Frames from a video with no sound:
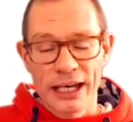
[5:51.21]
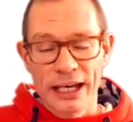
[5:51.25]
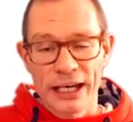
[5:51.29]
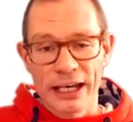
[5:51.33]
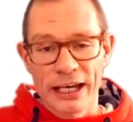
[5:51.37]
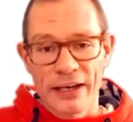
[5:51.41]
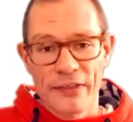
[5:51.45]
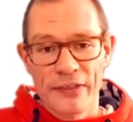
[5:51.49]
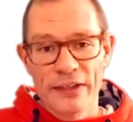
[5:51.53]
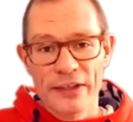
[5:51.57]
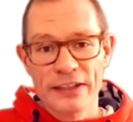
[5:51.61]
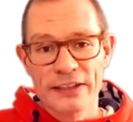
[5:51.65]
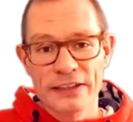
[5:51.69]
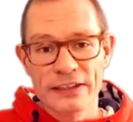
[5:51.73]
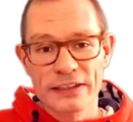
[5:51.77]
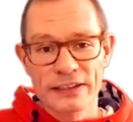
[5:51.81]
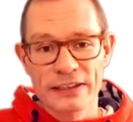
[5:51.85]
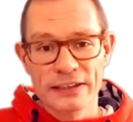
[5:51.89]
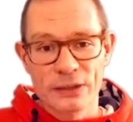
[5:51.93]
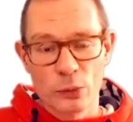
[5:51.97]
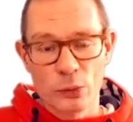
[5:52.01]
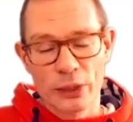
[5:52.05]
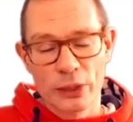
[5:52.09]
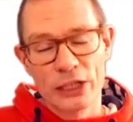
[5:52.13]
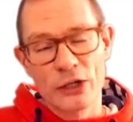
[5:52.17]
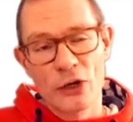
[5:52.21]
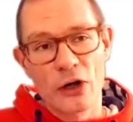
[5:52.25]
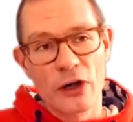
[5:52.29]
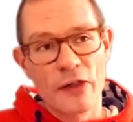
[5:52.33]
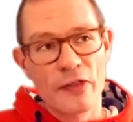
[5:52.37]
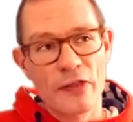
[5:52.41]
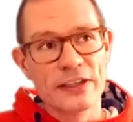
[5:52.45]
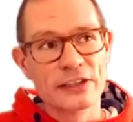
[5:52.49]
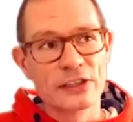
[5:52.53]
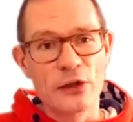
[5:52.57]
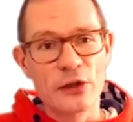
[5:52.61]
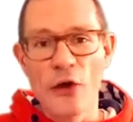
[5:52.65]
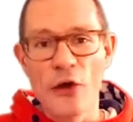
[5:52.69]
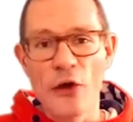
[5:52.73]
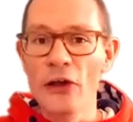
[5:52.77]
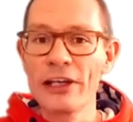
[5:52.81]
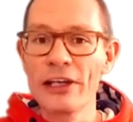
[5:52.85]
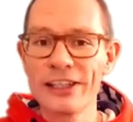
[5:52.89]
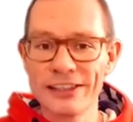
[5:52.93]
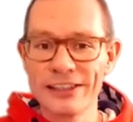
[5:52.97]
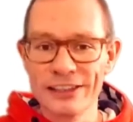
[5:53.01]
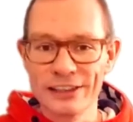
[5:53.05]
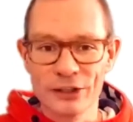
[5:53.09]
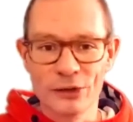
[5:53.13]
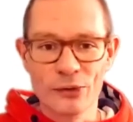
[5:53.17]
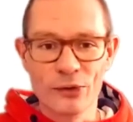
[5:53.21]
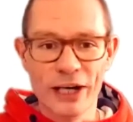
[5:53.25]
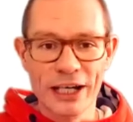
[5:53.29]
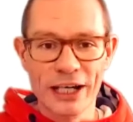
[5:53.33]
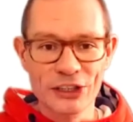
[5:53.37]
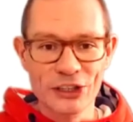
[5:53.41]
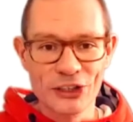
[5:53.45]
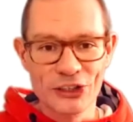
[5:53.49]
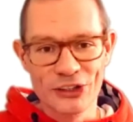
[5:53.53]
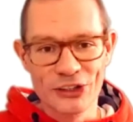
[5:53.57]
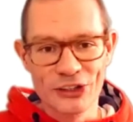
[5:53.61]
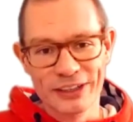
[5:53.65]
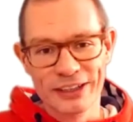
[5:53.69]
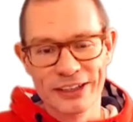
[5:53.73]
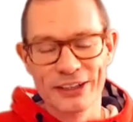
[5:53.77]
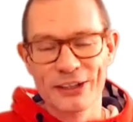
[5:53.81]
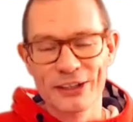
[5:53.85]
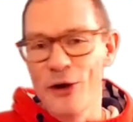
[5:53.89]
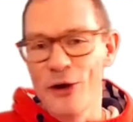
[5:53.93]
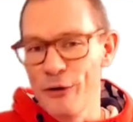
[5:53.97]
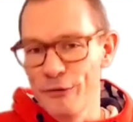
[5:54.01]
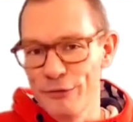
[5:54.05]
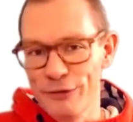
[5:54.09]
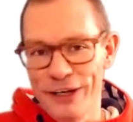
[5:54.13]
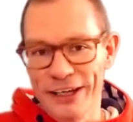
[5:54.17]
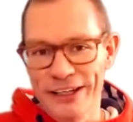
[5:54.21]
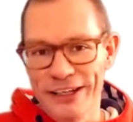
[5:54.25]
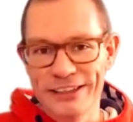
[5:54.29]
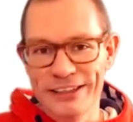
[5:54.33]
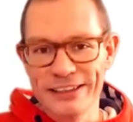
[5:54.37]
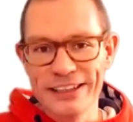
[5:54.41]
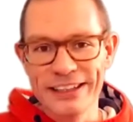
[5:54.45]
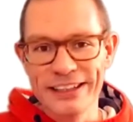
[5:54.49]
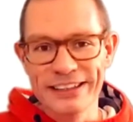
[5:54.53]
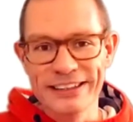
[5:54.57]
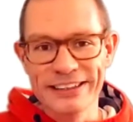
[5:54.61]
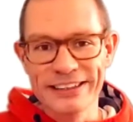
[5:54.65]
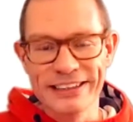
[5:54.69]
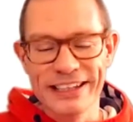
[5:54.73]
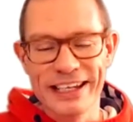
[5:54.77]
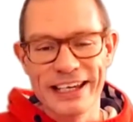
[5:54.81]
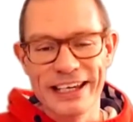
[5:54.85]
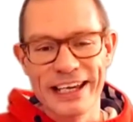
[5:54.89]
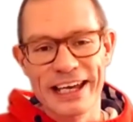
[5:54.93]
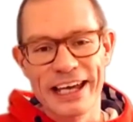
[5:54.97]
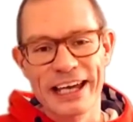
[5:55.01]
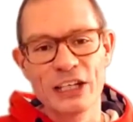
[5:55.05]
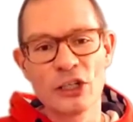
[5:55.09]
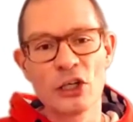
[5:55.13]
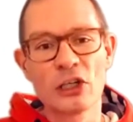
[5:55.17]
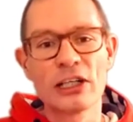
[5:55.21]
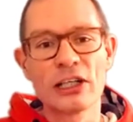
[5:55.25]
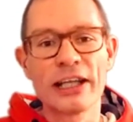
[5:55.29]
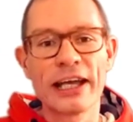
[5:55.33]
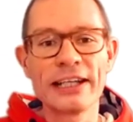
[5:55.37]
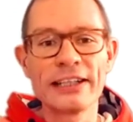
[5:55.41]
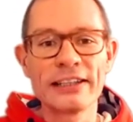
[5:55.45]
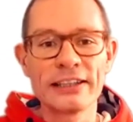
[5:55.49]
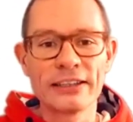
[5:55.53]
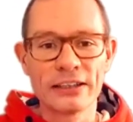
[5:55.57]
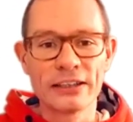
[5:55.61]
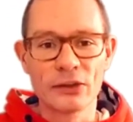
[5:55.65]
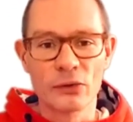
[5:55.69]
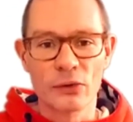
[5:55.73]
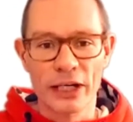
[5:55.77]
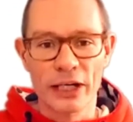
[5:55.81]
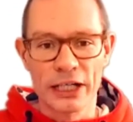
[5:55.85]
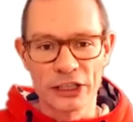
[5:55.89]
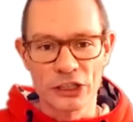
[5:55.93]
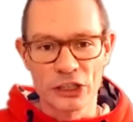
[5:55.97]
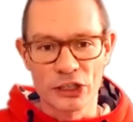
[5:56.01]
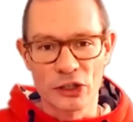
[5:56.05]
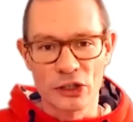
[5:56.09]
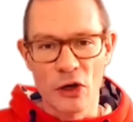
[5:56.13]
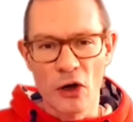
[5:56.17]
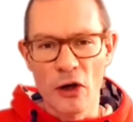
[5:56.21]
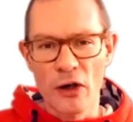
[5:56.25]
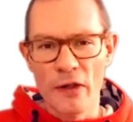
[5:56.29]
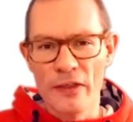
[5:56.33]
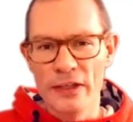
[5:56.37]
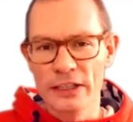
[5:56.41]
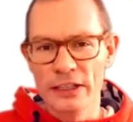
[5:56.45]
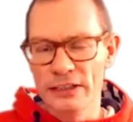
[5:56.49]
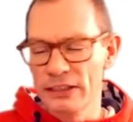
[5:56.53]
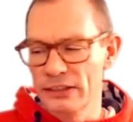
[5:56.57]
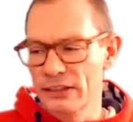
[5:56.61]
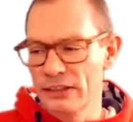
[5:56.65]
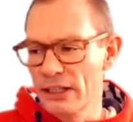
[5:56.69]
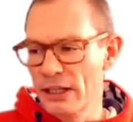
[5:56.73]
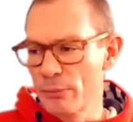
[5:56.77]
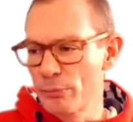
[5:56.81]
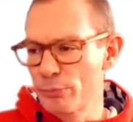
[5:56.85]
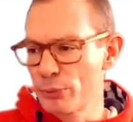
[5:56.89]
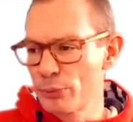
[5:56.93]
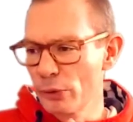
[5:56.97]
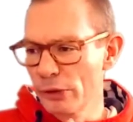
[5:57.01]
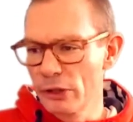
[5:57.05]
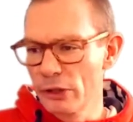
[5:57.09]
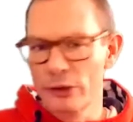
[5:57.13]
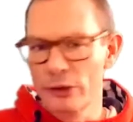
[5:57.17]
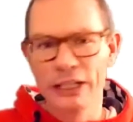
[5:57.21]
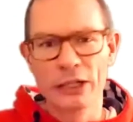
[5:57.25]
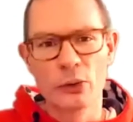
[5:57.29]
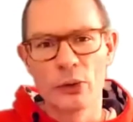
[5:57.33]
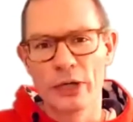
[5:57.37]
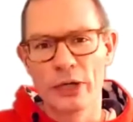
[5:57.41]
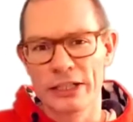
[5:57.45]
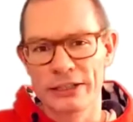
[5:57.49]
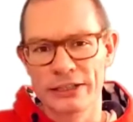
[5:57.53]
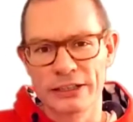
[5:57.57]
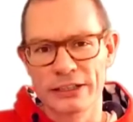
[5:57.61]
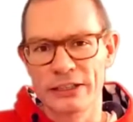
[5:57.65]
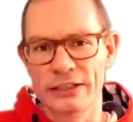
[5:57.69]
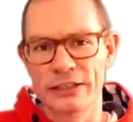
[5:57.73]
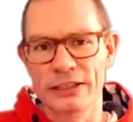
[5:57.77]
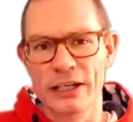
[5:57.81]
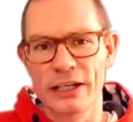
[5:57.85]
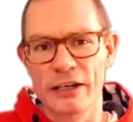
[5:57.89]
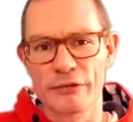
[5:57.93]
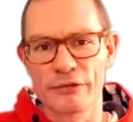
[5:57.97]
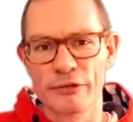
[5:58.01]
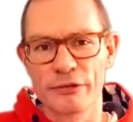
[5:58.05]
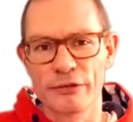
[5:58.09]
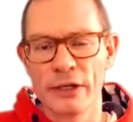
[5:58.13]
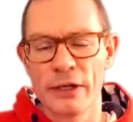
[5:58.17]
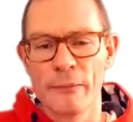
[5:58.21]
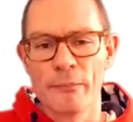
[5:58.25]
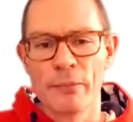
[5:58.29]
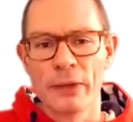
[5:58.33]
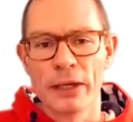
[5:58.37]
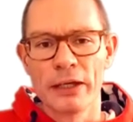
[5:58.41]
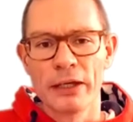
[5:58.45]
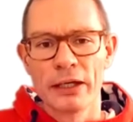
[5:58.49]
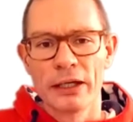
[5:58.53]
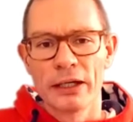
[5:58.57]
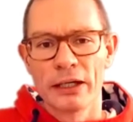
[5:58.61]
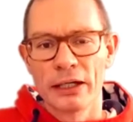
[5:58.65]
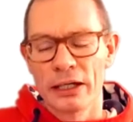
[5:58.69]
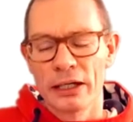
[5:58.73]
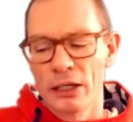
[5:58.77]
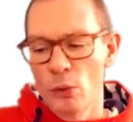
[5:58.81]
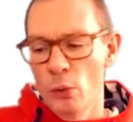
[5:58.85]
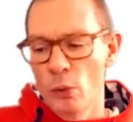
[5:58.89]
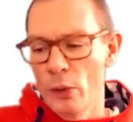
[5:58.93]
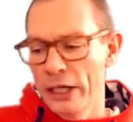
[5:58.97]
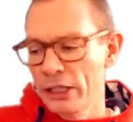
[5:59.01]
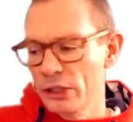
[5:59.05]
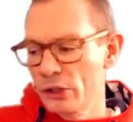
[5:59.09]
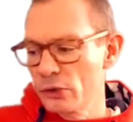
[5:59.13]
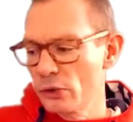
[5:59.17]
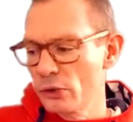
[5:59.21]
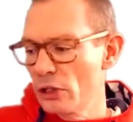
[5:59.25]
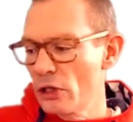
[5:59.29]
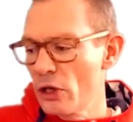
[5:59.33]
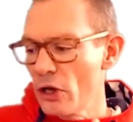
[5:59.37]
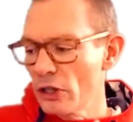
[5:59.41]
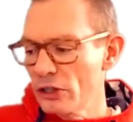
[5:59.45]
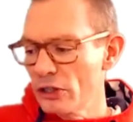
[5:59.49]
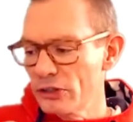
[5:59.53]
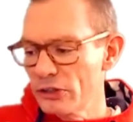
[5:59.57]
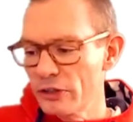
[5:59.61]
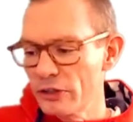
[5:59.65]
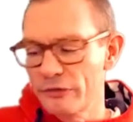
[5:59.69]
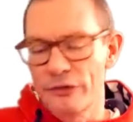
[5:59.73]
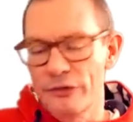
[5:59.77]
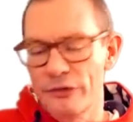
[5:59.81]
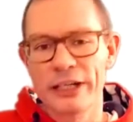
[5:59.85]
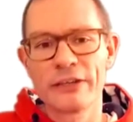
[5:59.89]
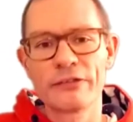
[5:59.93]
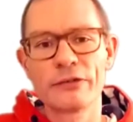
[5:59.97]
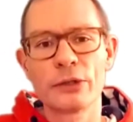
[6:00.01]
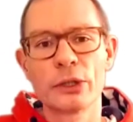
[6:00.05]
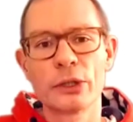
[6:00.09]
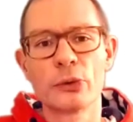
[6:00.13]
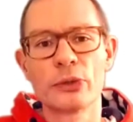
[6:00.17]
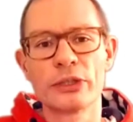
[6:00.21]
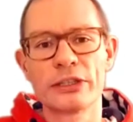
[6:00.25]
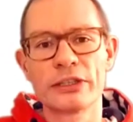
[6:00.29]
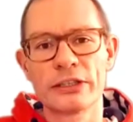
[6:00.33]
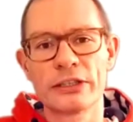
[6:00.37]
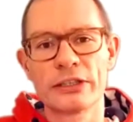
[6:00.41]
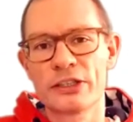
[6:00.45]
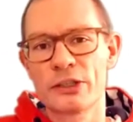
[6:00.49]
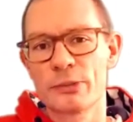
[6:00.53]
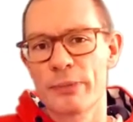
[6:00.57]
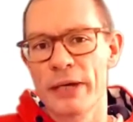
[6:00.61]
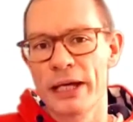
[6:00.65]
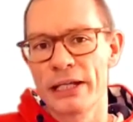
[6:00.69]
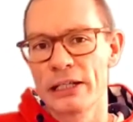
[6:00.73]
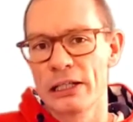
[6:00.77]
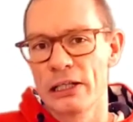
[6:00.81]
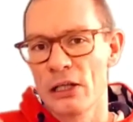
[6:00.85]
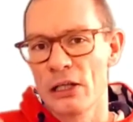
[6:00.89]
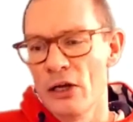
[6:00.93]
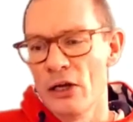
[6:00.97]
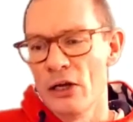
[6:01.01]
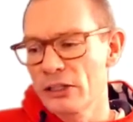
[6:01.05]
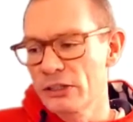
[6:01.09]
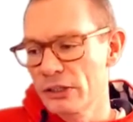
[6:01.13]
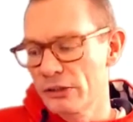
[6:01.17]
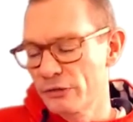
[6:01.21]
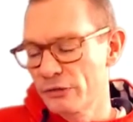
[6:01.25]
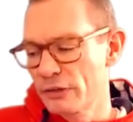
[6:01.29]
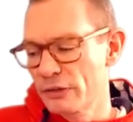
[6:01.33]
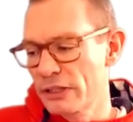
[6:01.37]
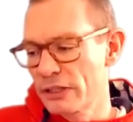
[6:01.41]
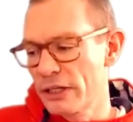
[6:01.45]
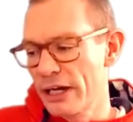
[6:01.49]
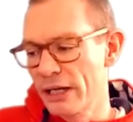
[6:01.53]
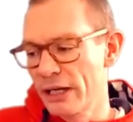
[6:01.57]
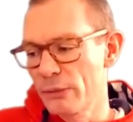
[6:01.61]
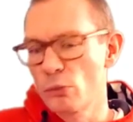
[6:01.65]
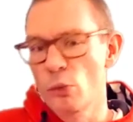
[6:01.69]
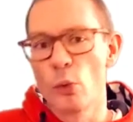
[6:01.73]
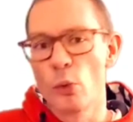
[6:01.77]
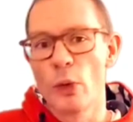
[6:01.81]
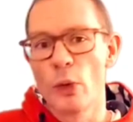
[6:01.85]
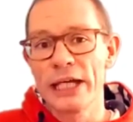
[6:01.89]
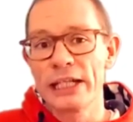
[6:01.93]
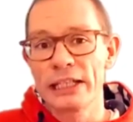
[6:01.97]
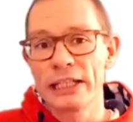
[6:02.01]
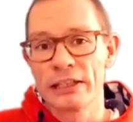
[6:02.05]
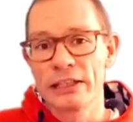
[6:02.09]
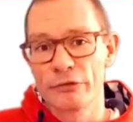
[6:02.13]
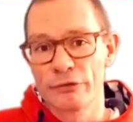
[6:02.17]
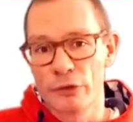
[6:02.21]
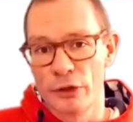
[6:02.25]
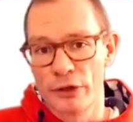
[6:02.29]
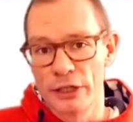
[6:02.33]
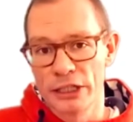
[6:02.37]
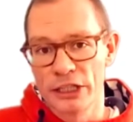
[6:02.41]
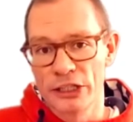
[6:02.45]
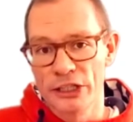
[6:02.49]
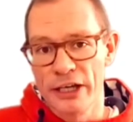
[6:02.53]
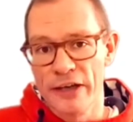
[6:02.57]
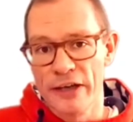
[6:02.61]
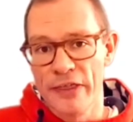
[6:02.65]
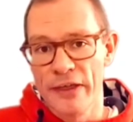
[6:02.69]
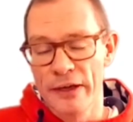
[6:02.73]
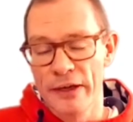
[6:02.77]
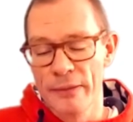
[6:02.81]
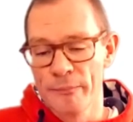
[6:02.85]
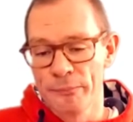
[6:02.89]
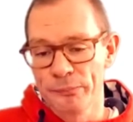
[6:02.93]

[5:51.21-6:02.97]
And this is, we call this early integration of ideas and not late integration. All this pull request stuff, where you do lots of reviews and spend lots of time waiting for each other,